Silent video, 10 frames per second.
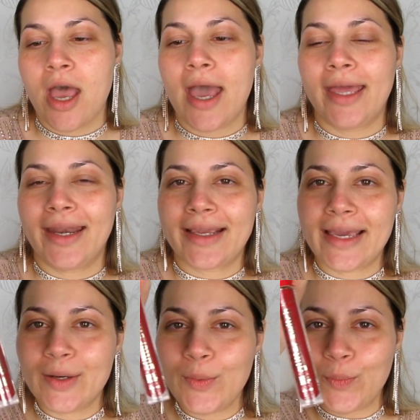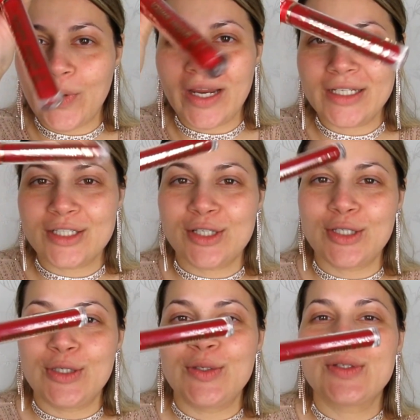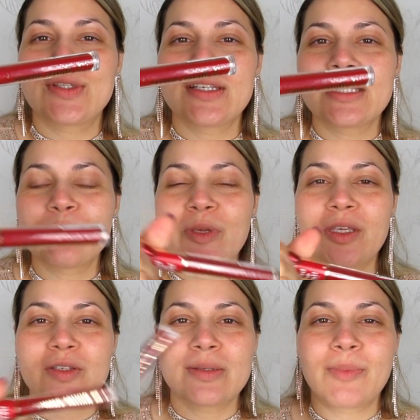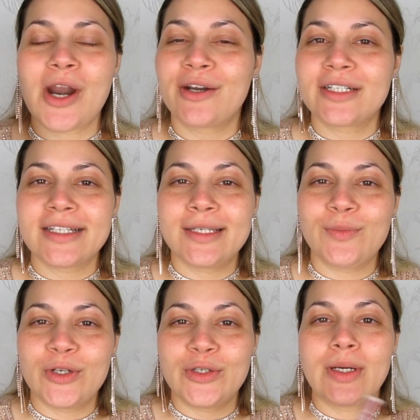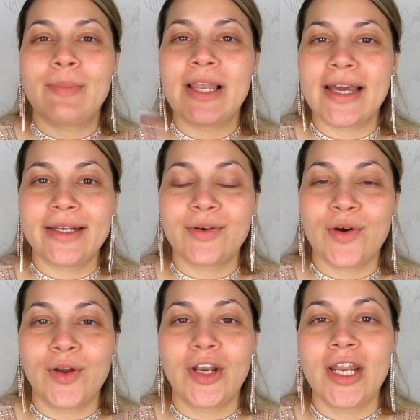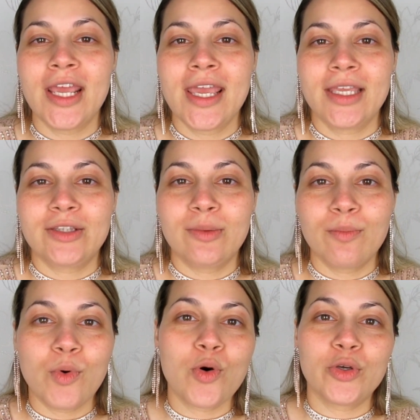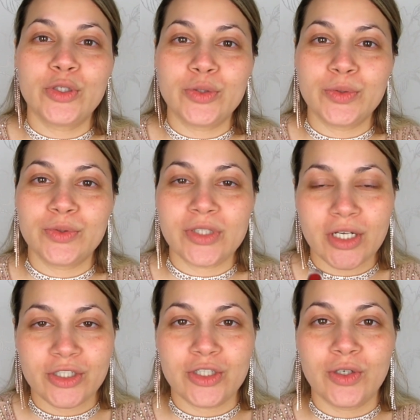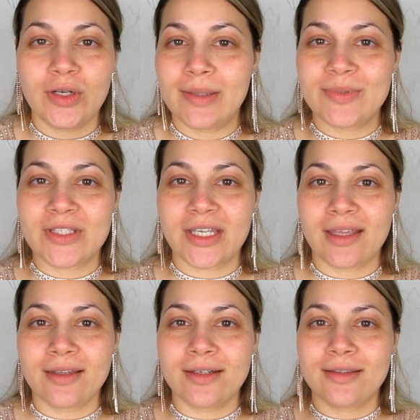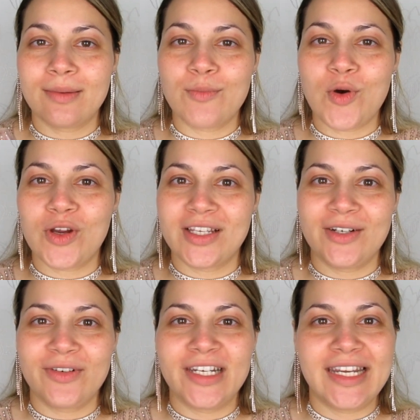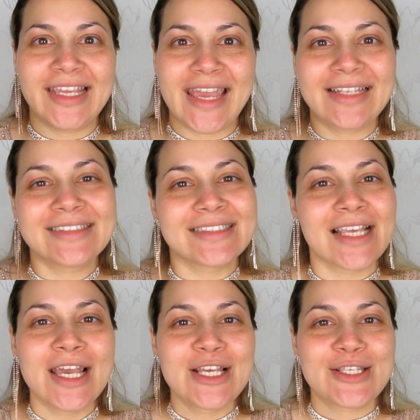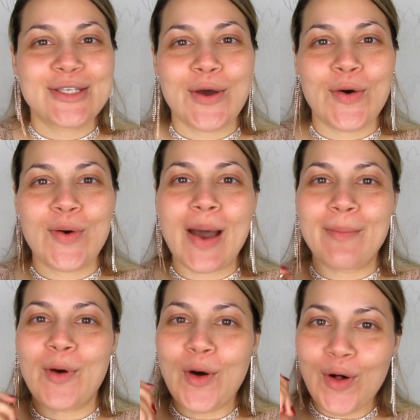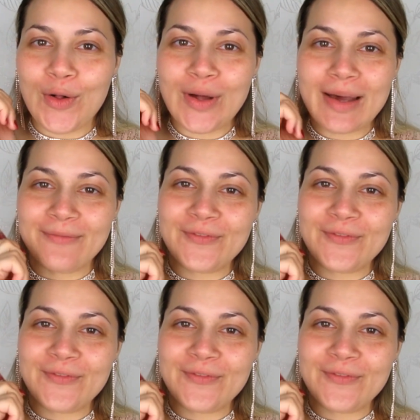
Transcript: and I cannot wait to use this because apparently when you apply it on, the more you touch your lips together, the more glittery it gets. So I'm all up